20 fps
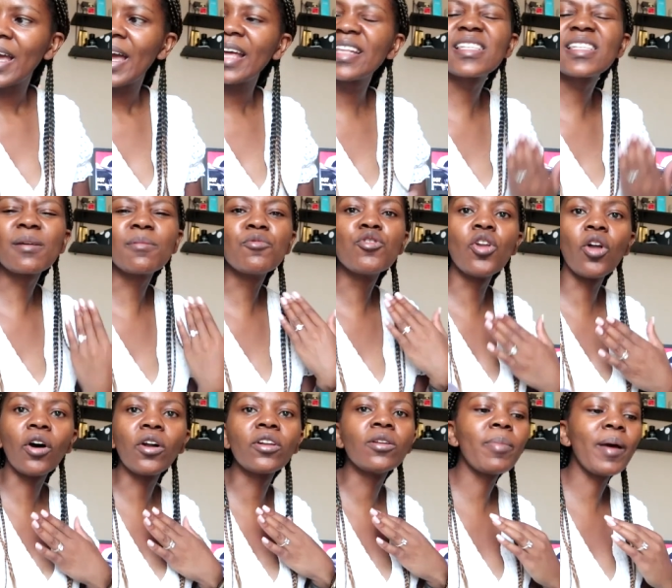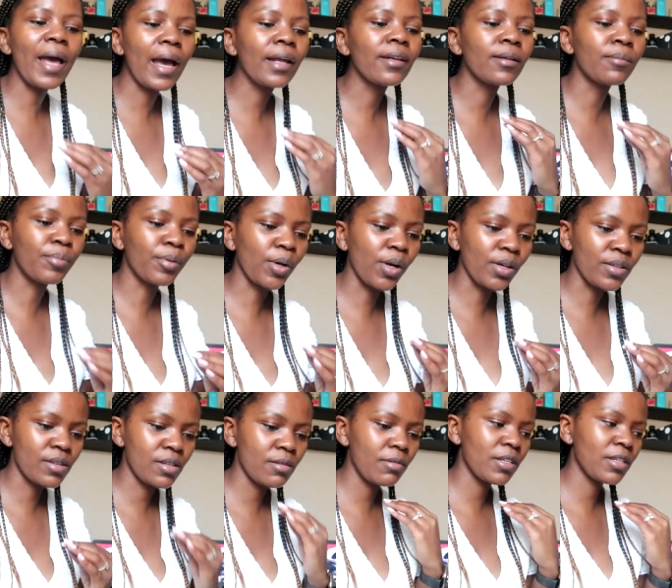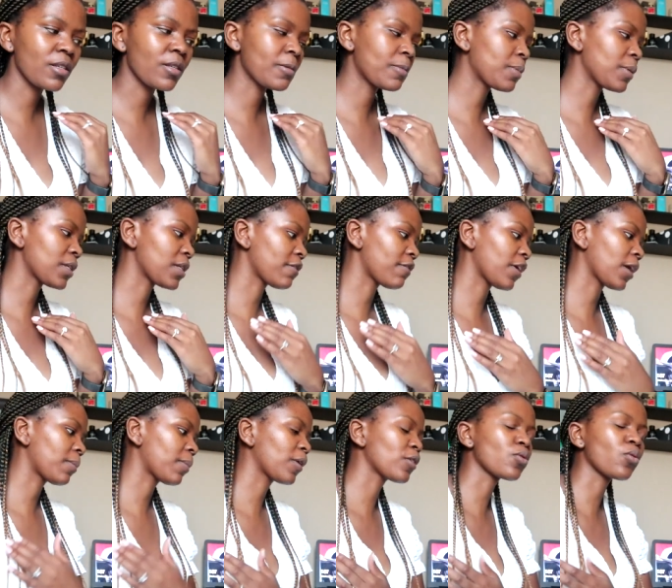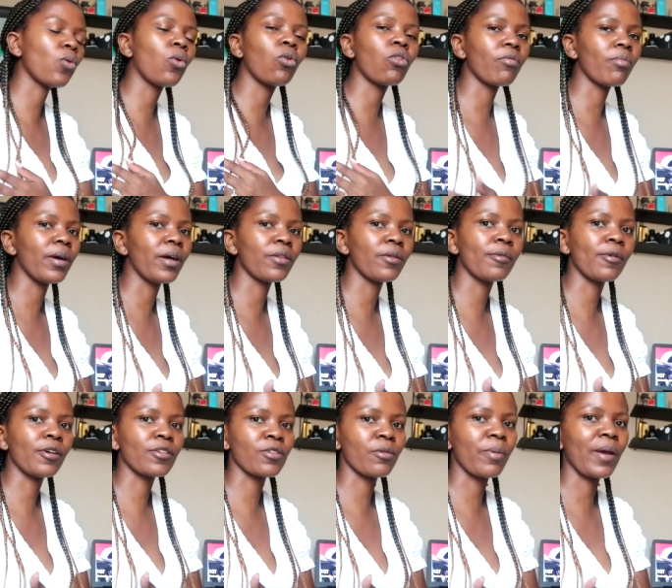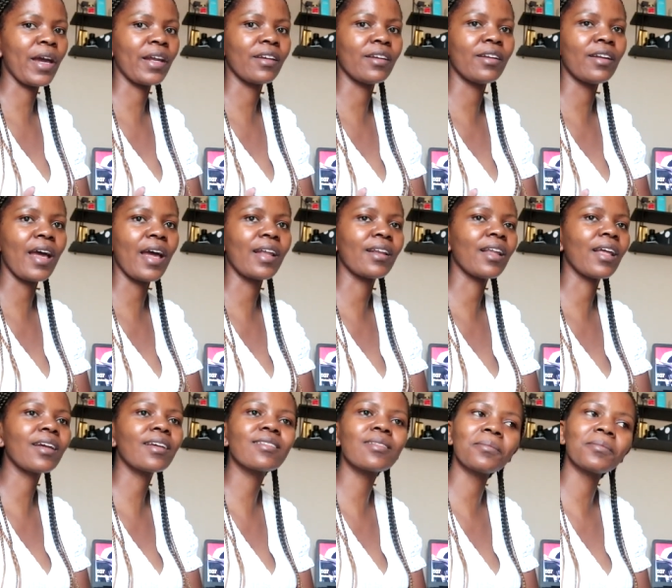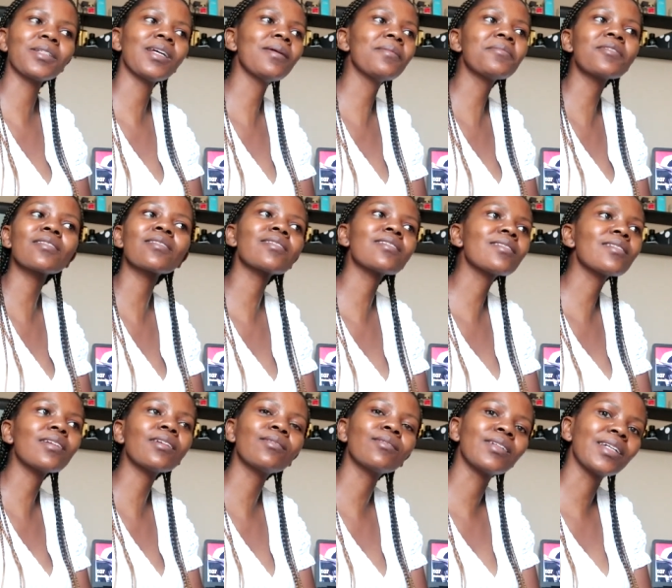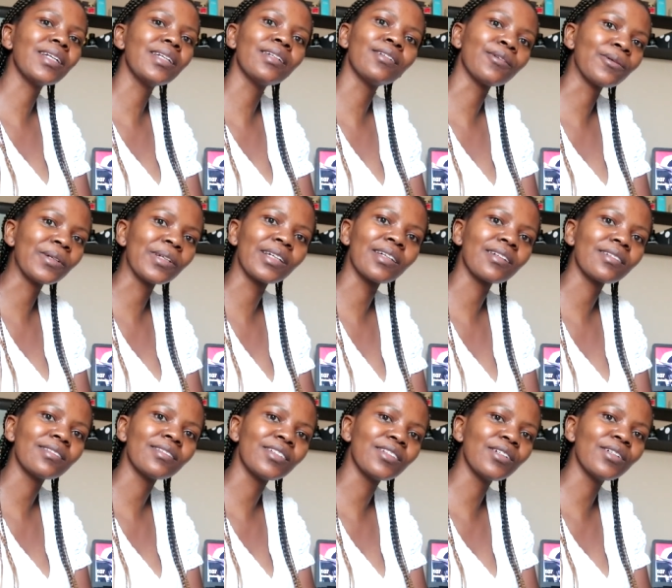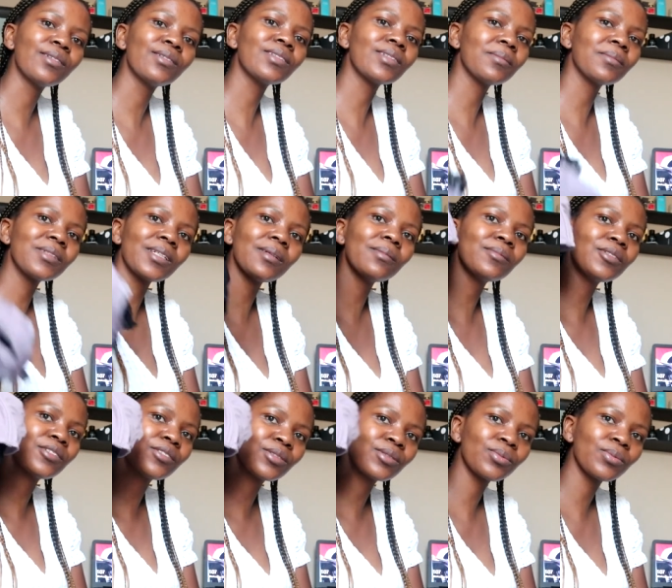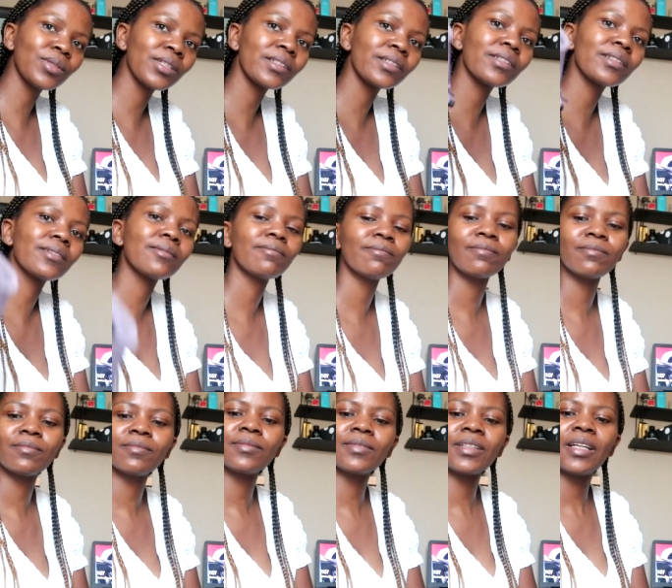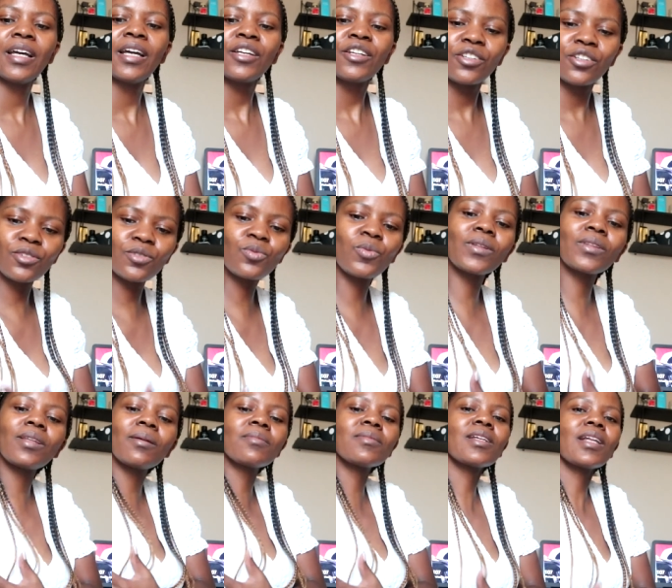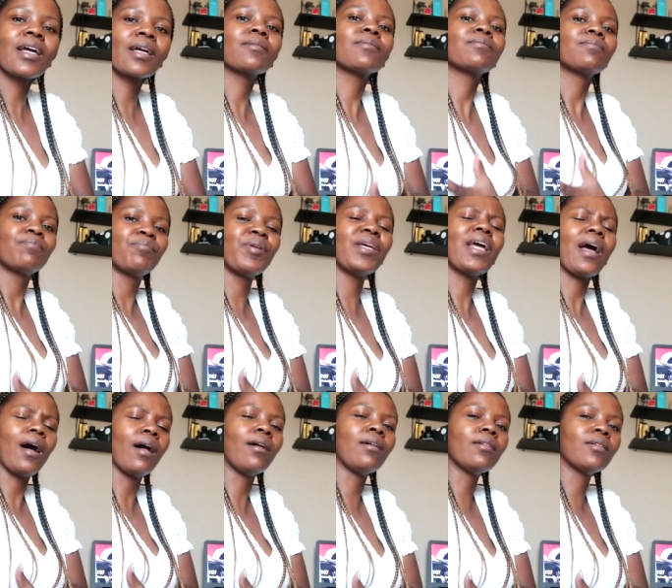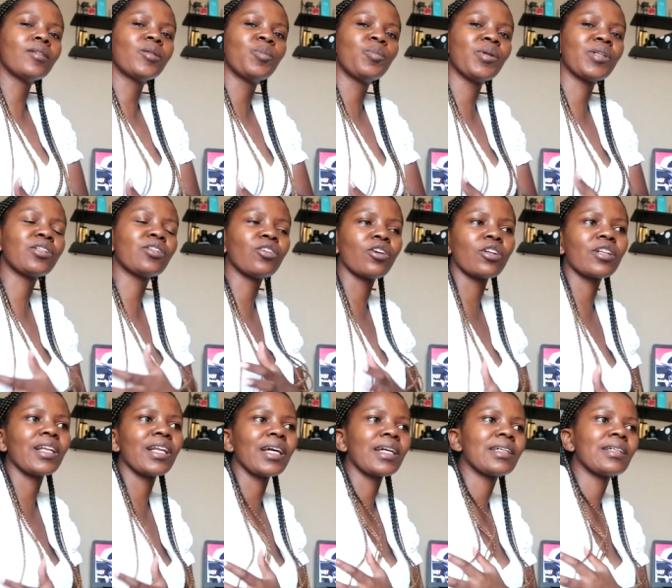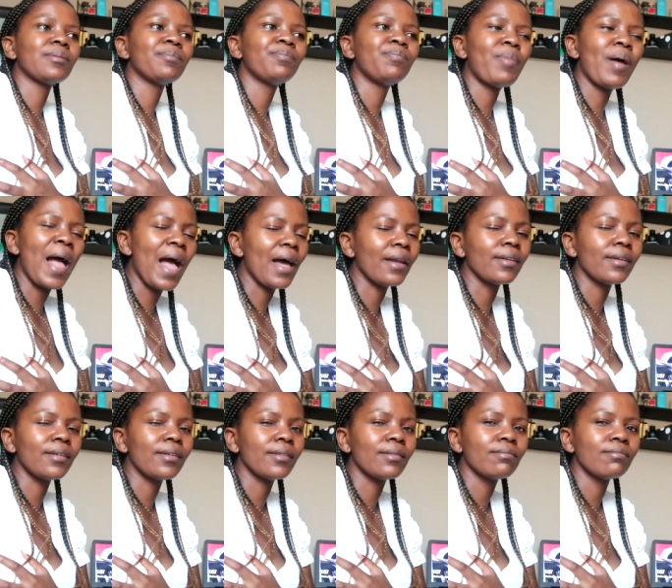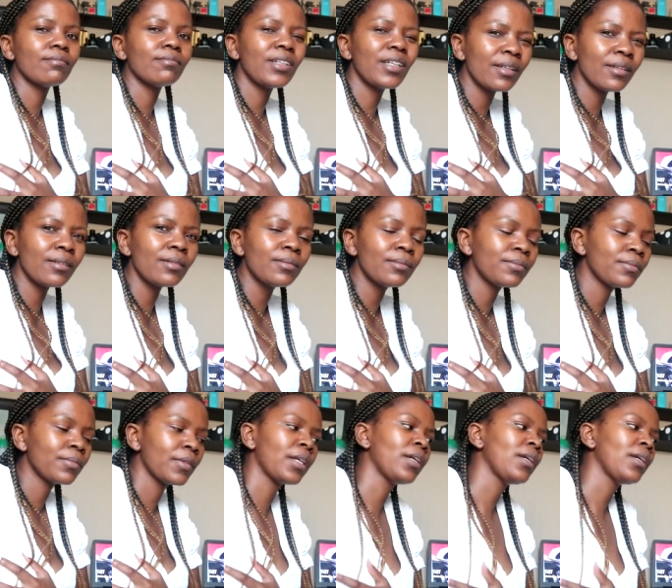and some non-padded bras, to be specific, because all of my other bras are padded, and like sometimes it's just like really annoying, you know. Sometimes you just want you just want them to like be held but not like padded, you know.